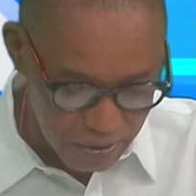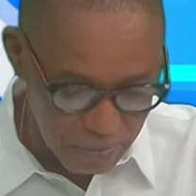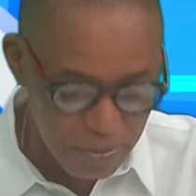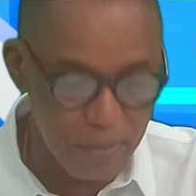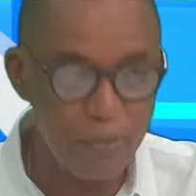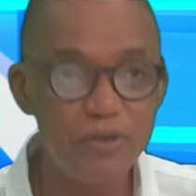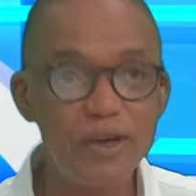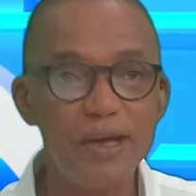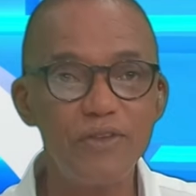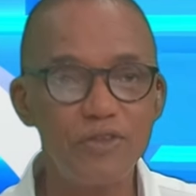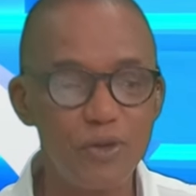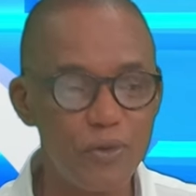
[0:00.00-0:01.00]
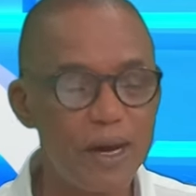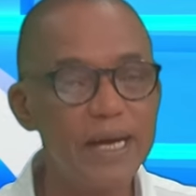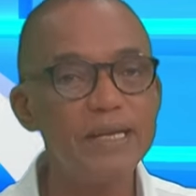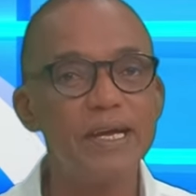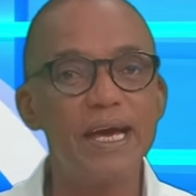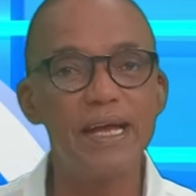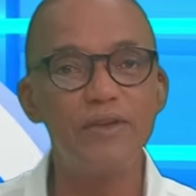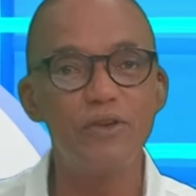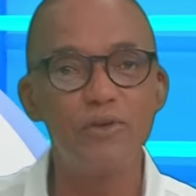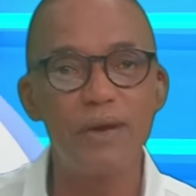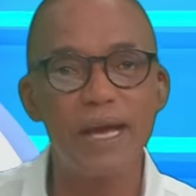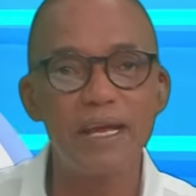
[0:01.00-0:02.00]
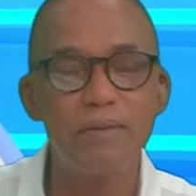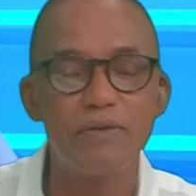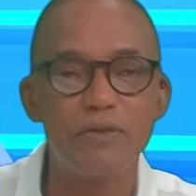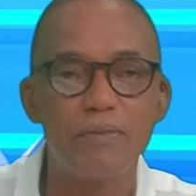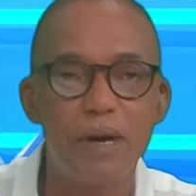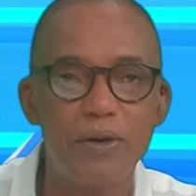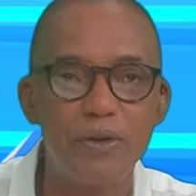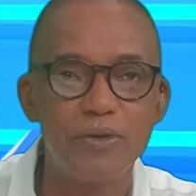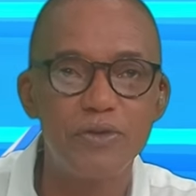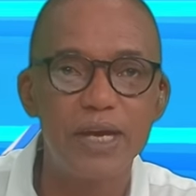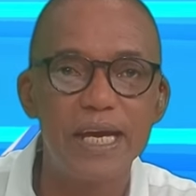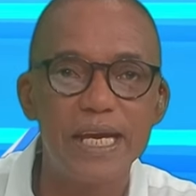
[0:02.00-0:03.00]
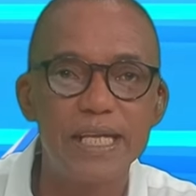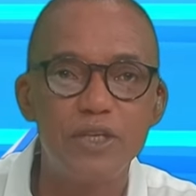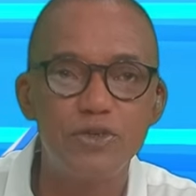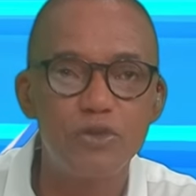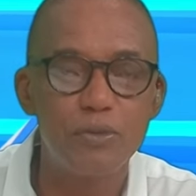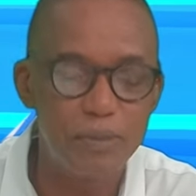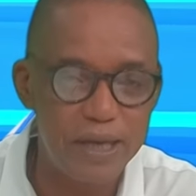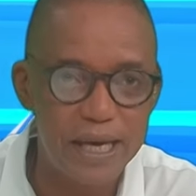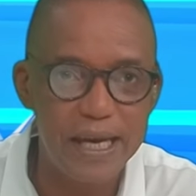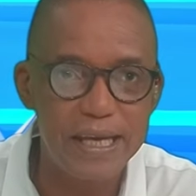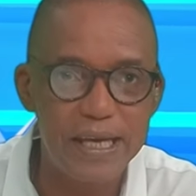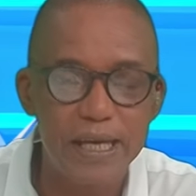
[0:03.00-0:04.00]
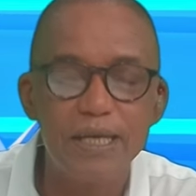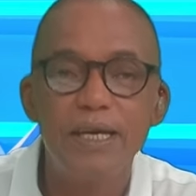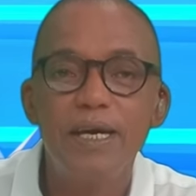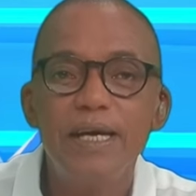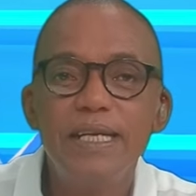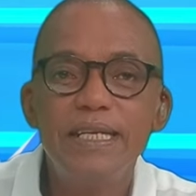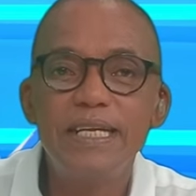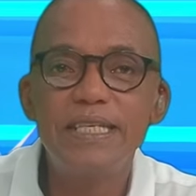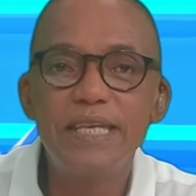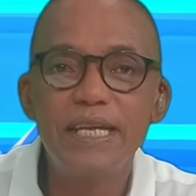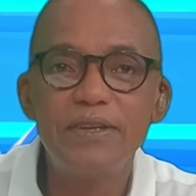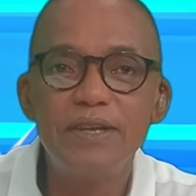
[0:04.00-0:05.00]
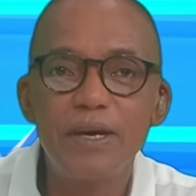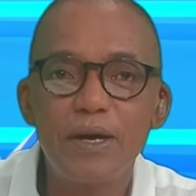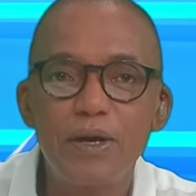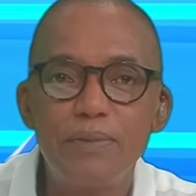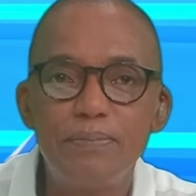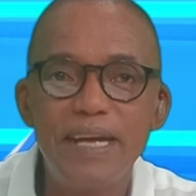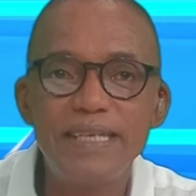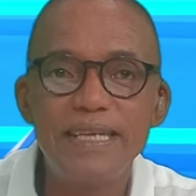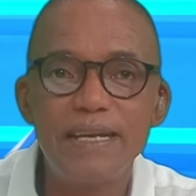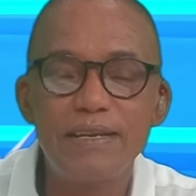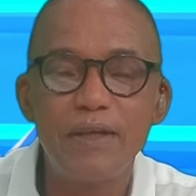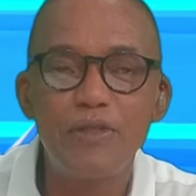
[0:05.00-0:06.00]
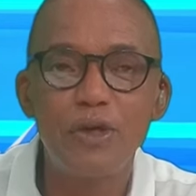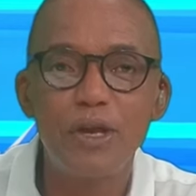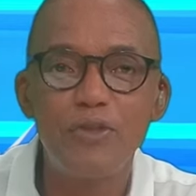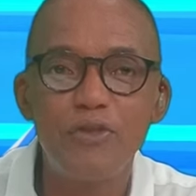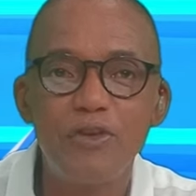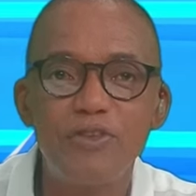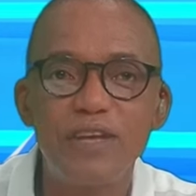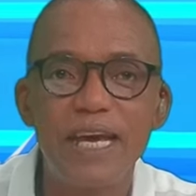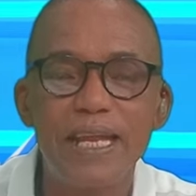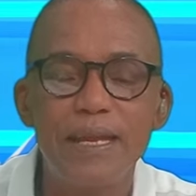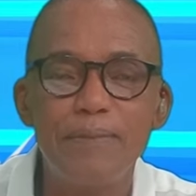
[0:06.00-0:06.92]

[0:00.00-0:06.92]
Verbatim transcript: Habib retains the ride. And you reckon, Mr. Burrows, uh, it should be a uh, Decent uh, bet at uh, 33 to 10?